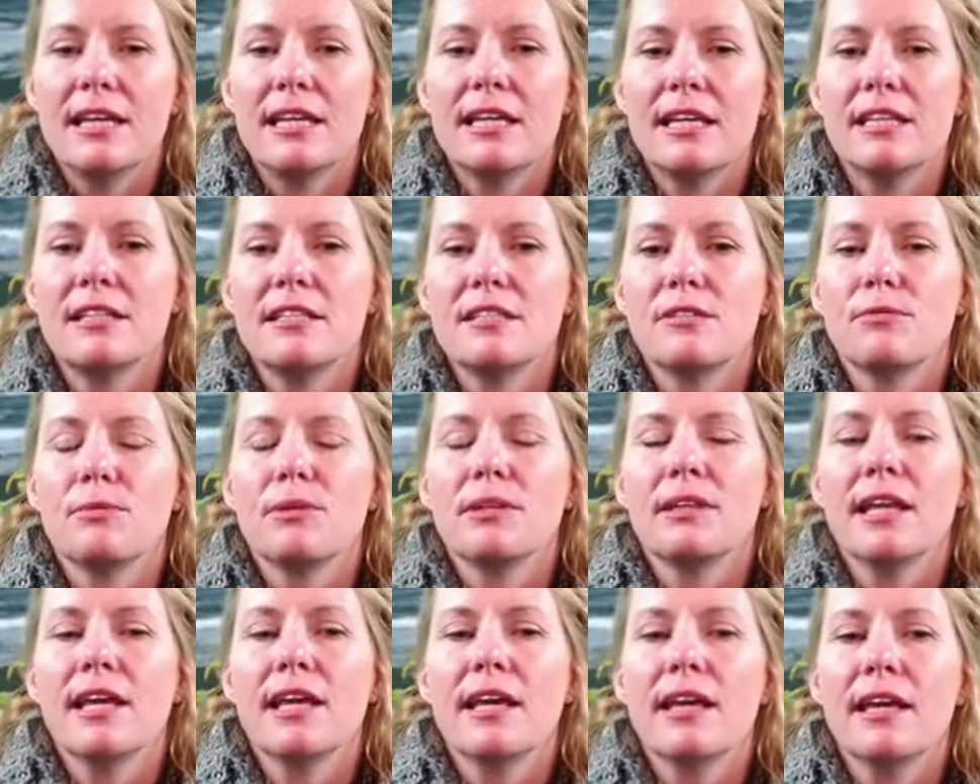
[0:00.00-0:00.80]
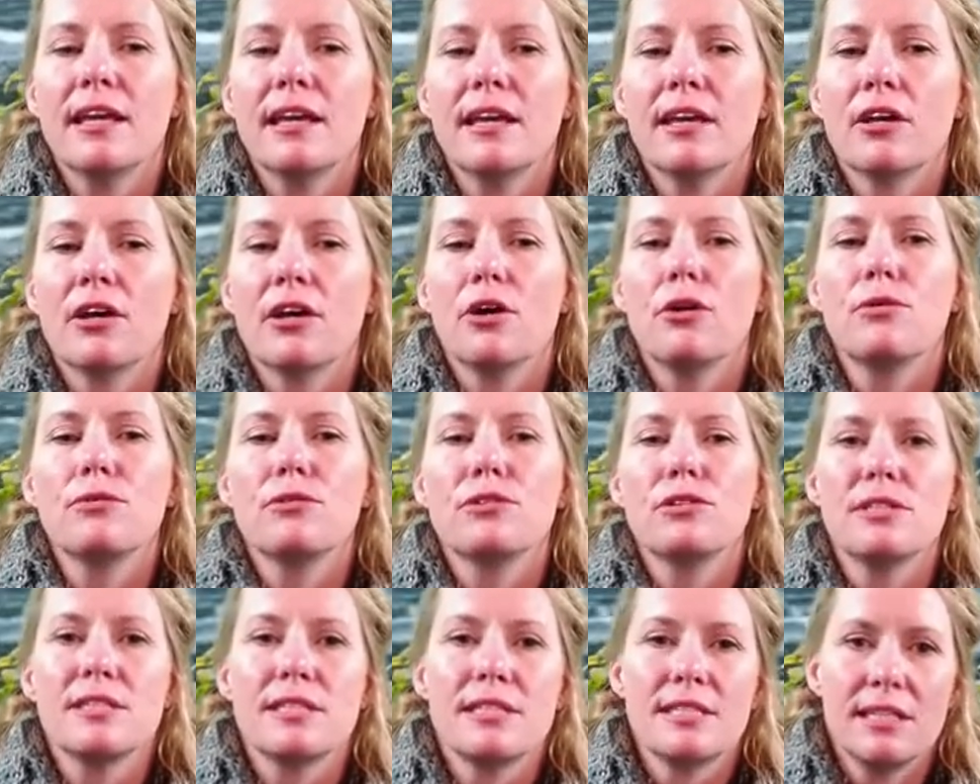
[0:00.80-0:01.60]
is when they go
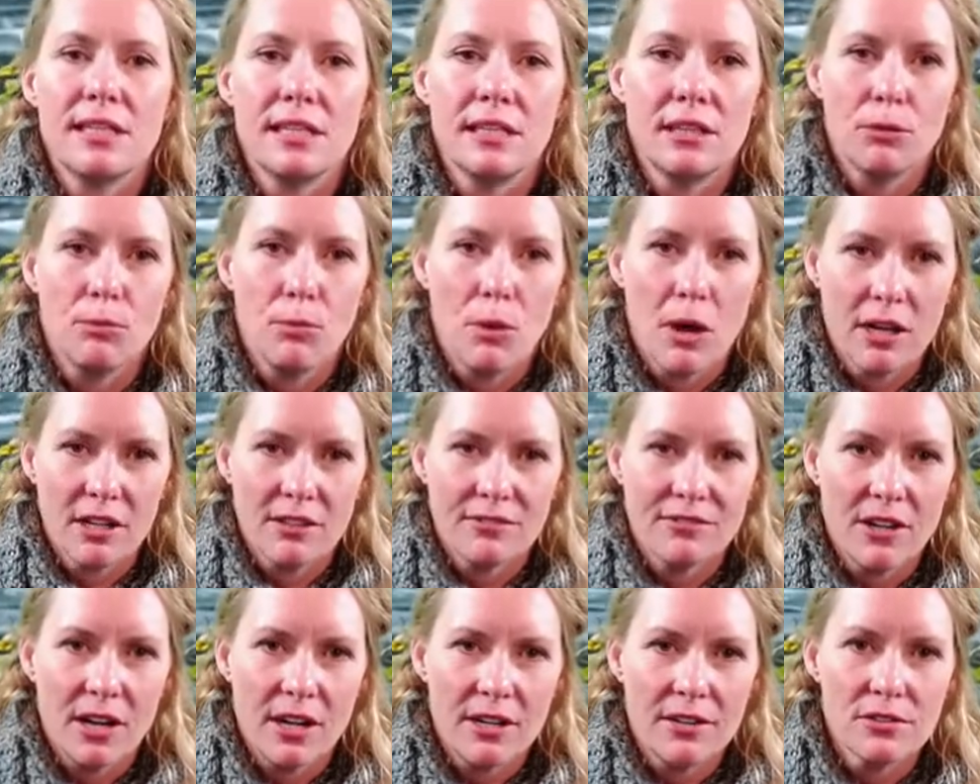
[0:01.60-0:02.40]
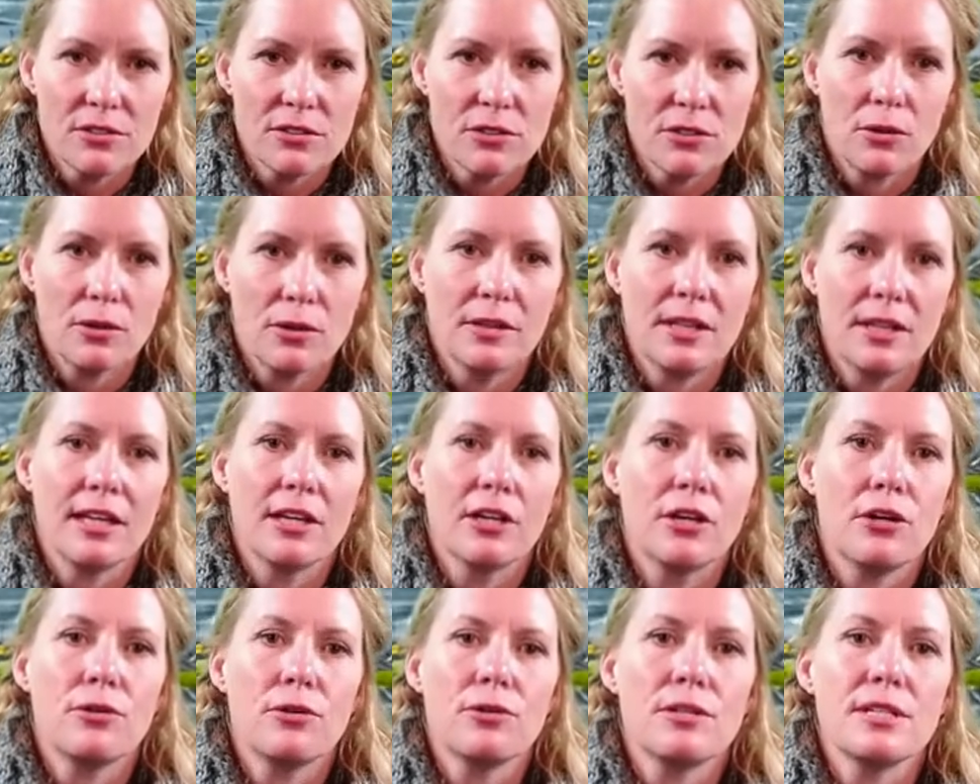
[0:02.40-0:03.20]
to see the waterfalls or they
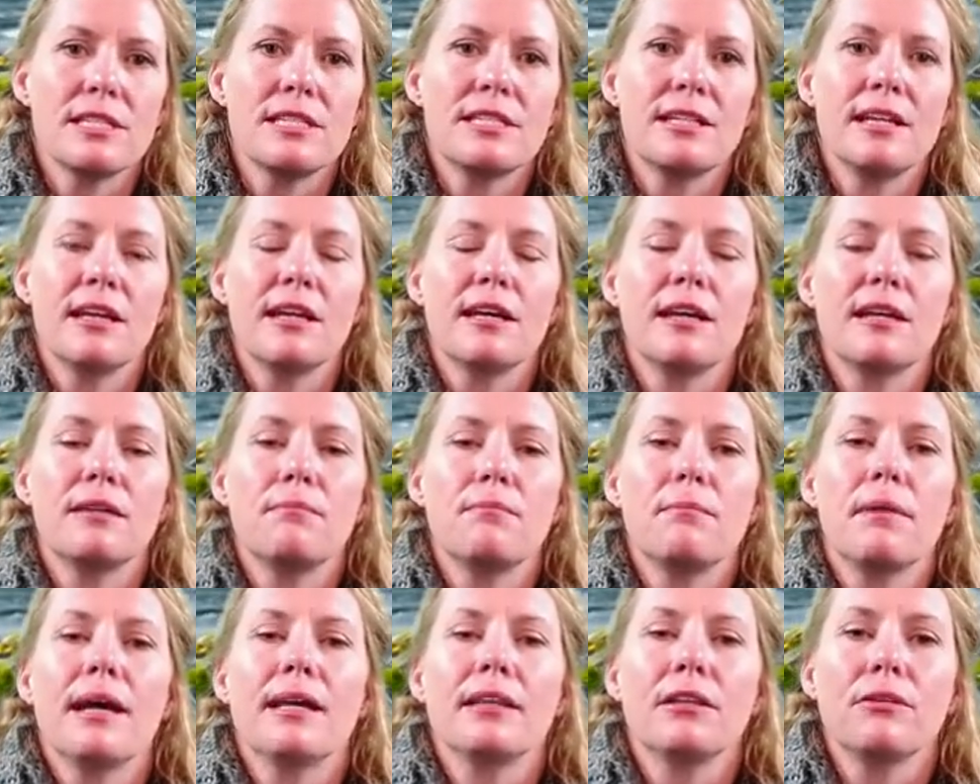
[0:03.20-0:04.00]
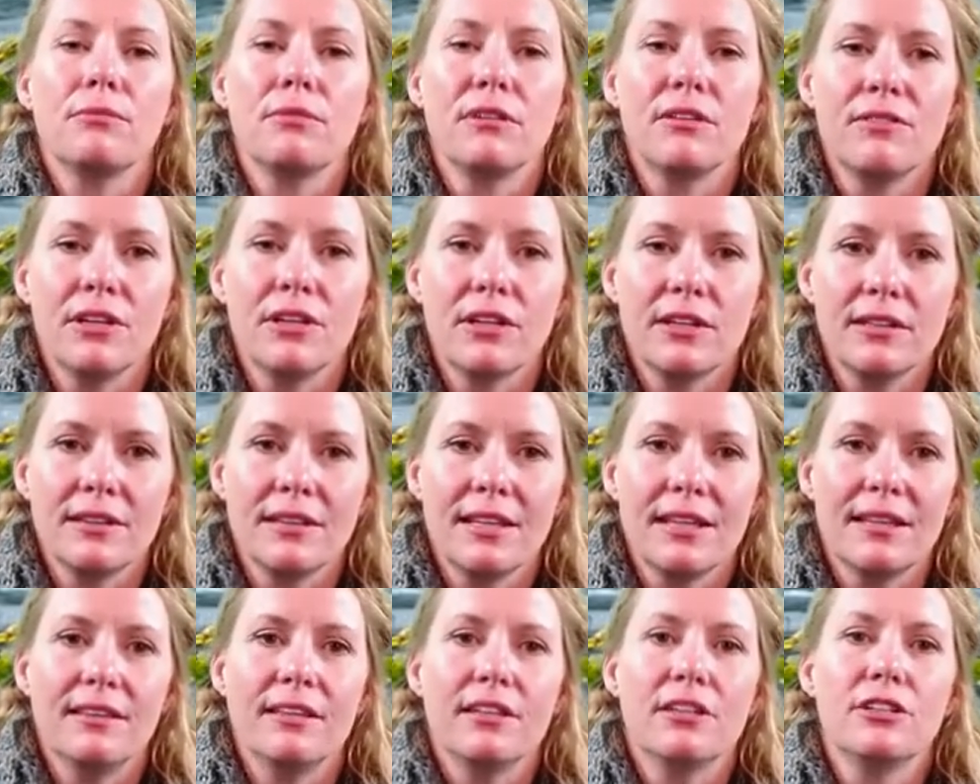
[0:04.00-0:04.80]
go to stand by the river,
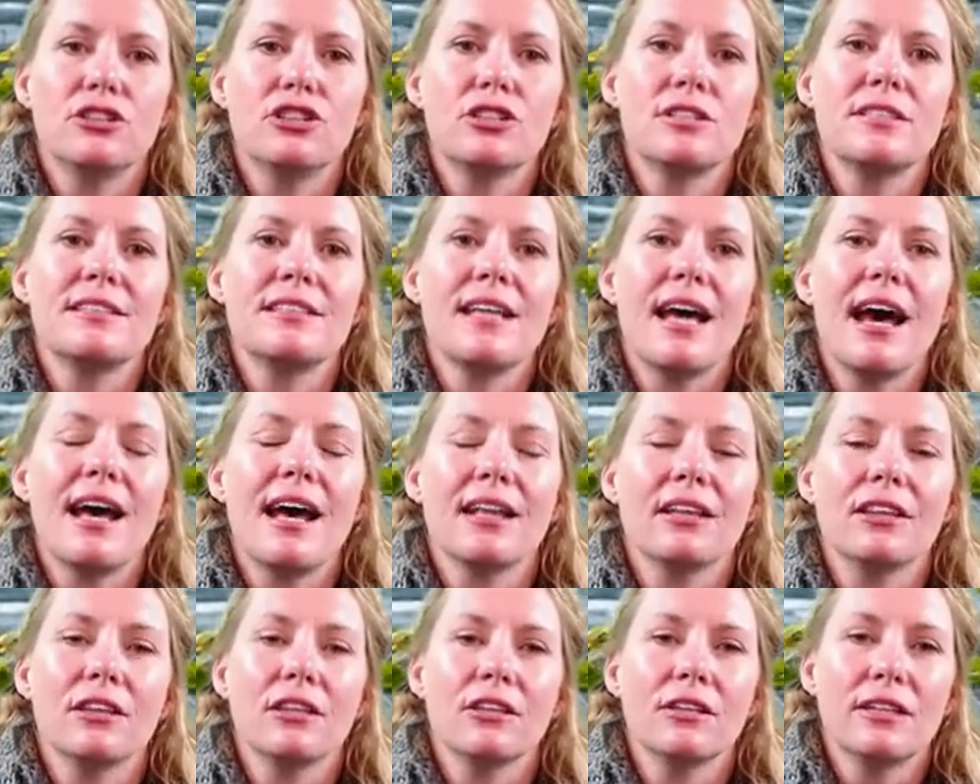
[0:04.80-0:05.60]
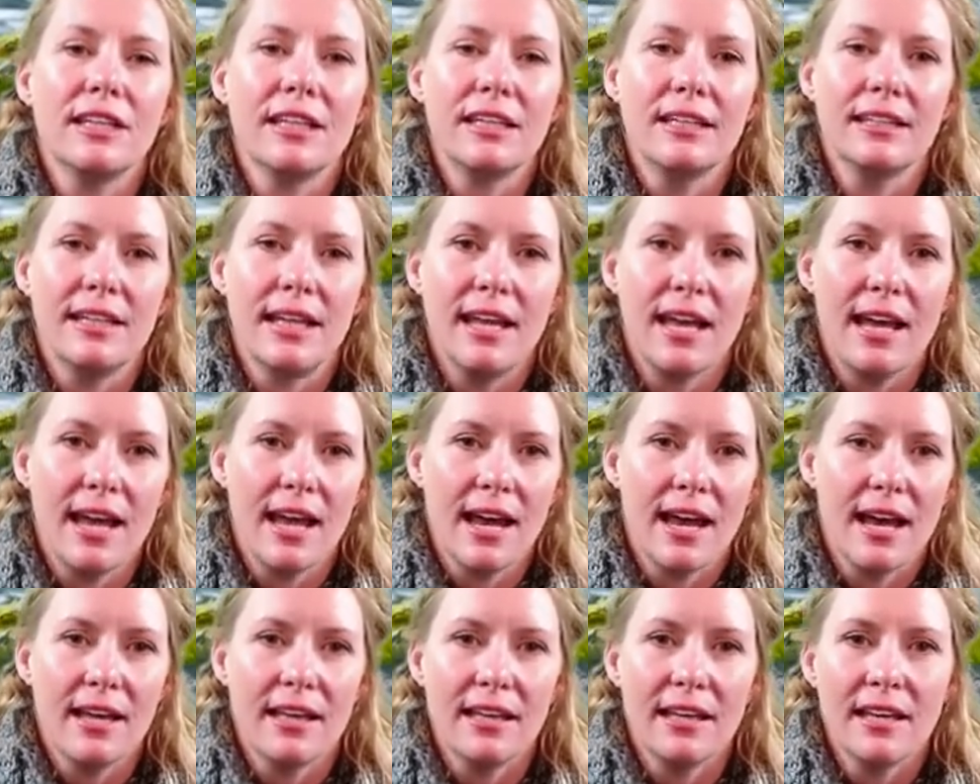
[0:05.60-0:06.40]
that they're just not looking
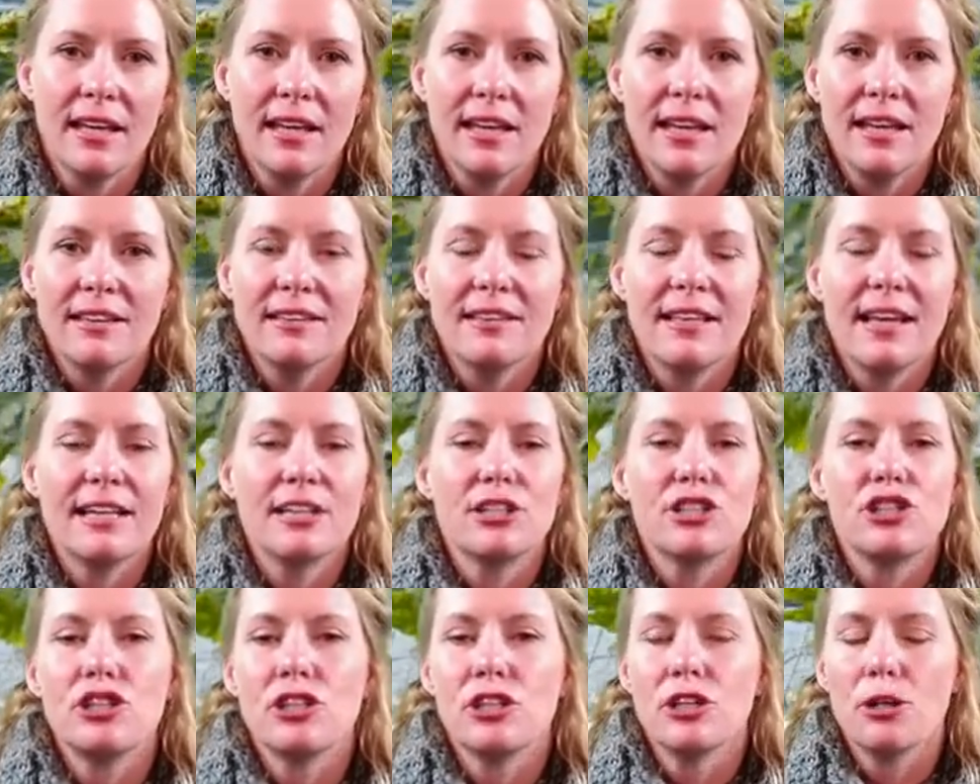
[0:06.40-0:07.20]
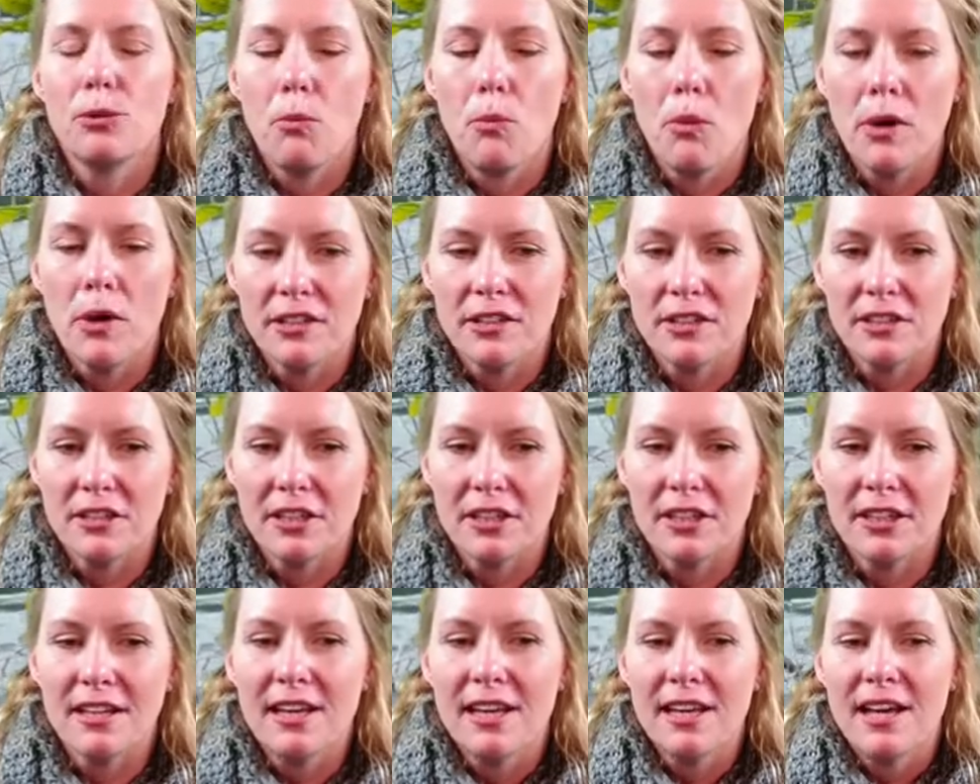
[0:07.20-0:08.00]
at that sheer
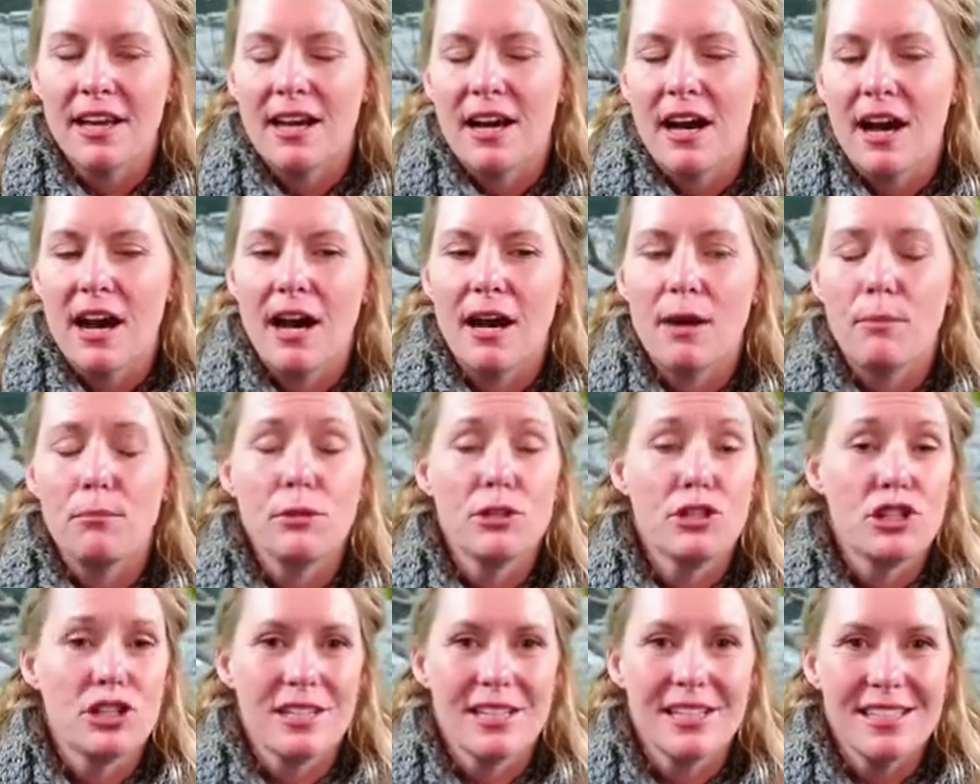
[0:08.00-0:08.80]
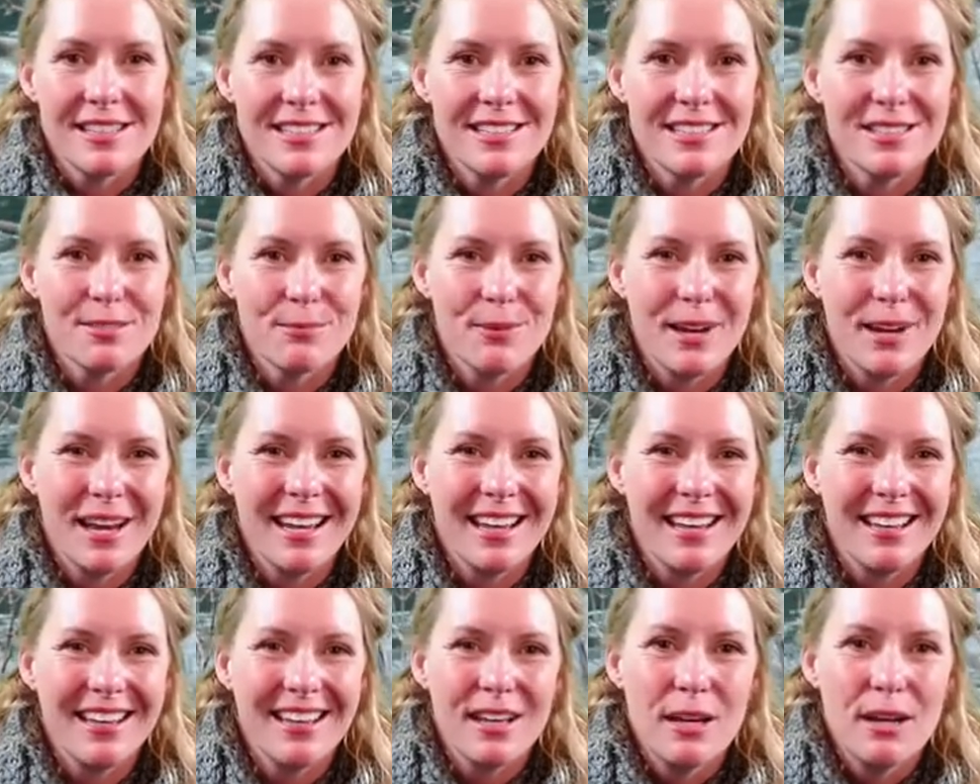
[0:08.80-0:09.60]
wonder, um, which it is,
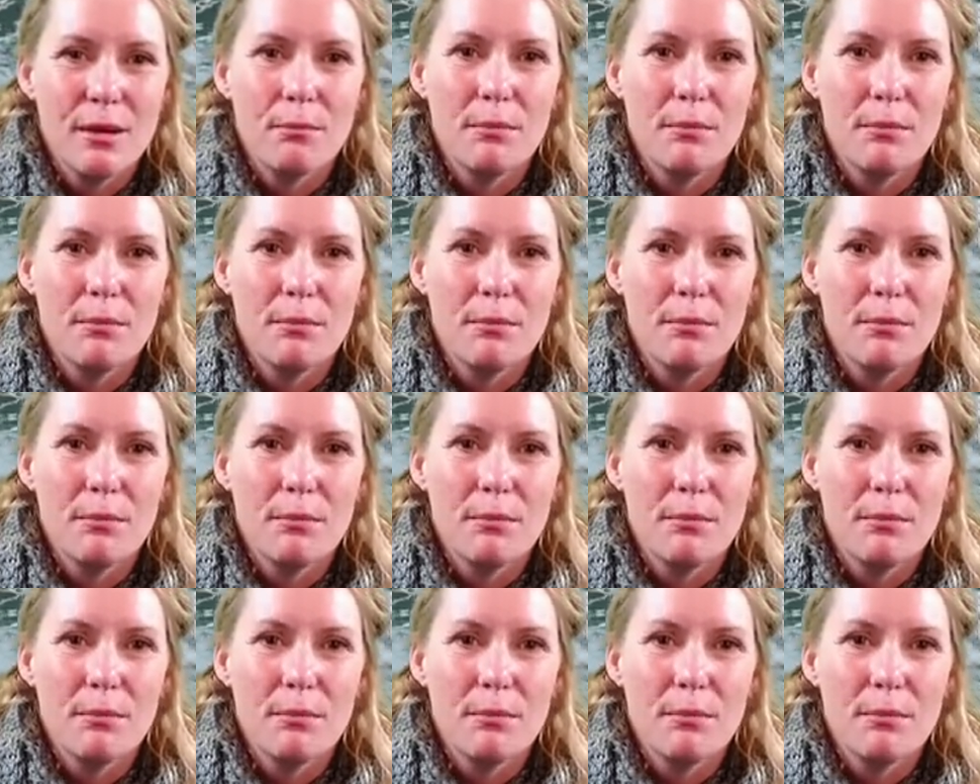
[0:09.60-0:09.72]
right?